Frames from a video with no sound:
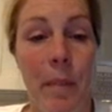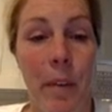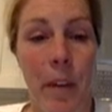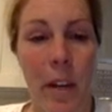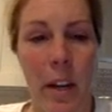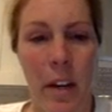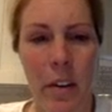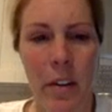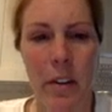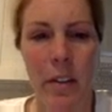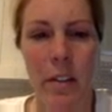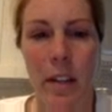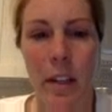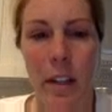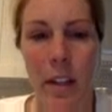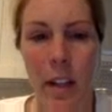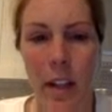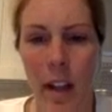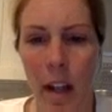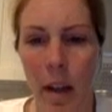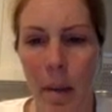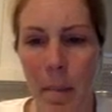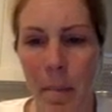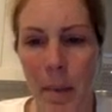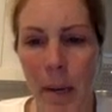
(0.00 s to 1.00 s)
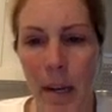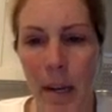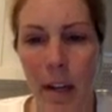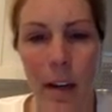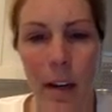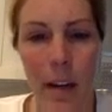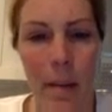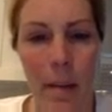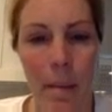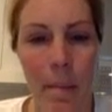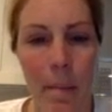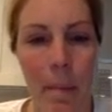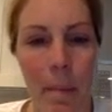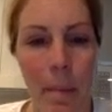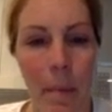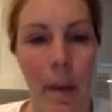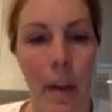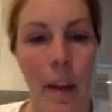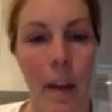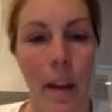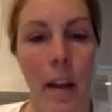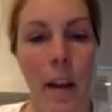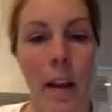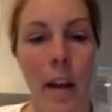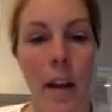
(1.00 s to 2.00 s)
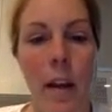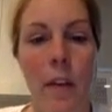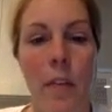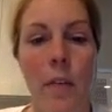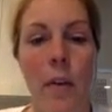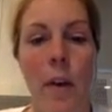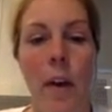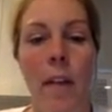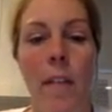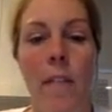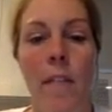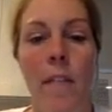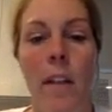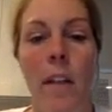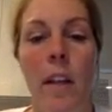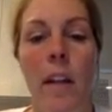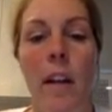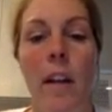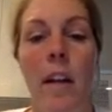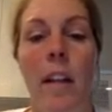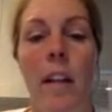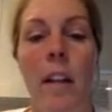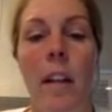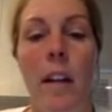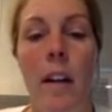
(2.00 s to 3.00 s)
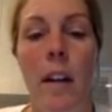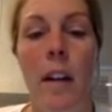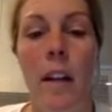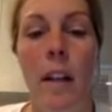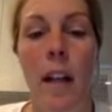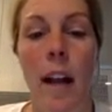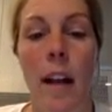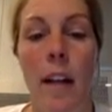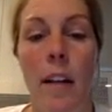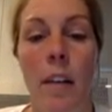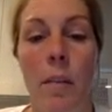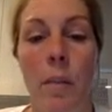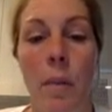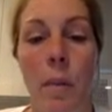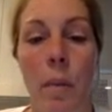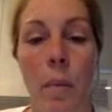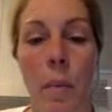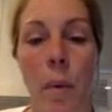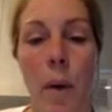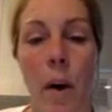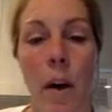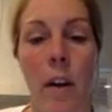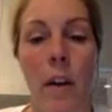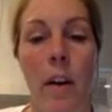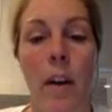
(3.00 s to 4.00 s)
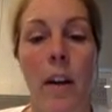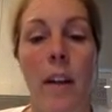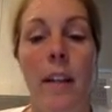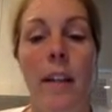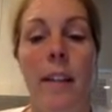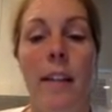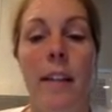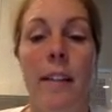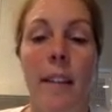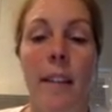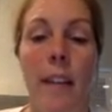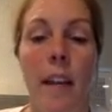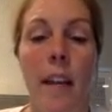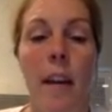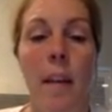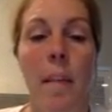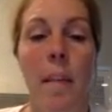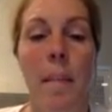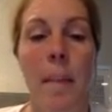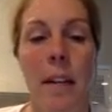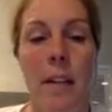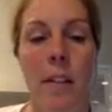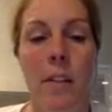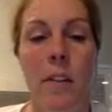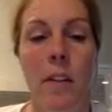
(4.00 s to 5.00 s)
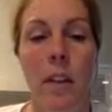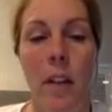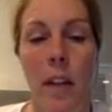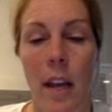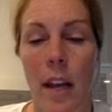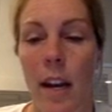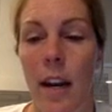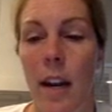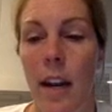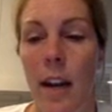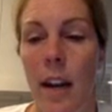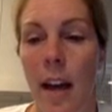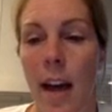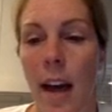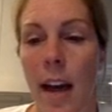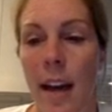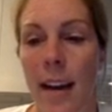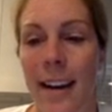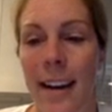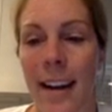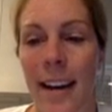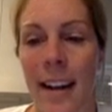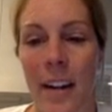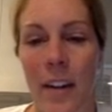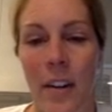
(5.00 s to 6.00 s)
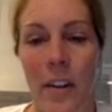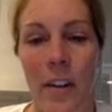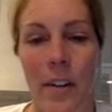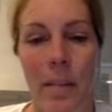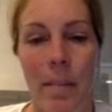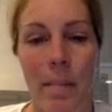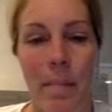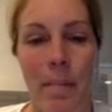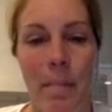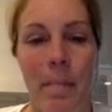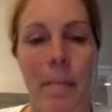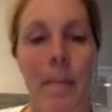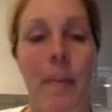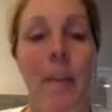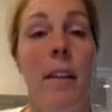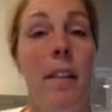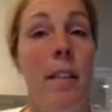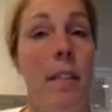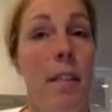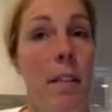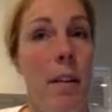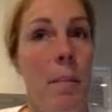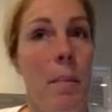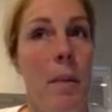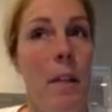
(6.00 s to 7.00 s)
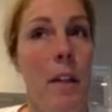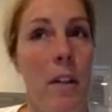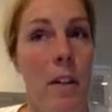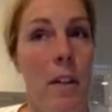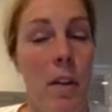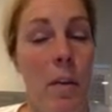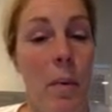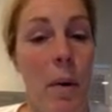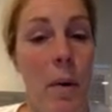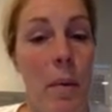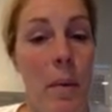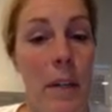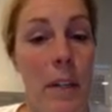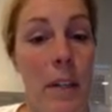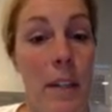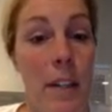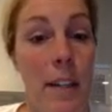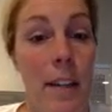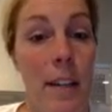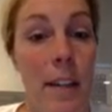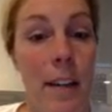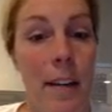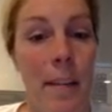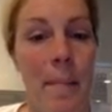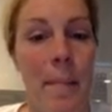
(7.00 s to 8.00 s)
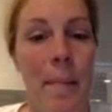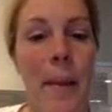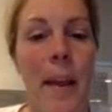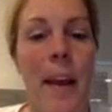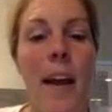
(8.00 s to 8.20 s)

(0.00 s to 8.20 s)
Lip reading: Can you see the light bend? Try filling a clear glass with water and then sticking a pencil in it at an angle, similar to what we just did.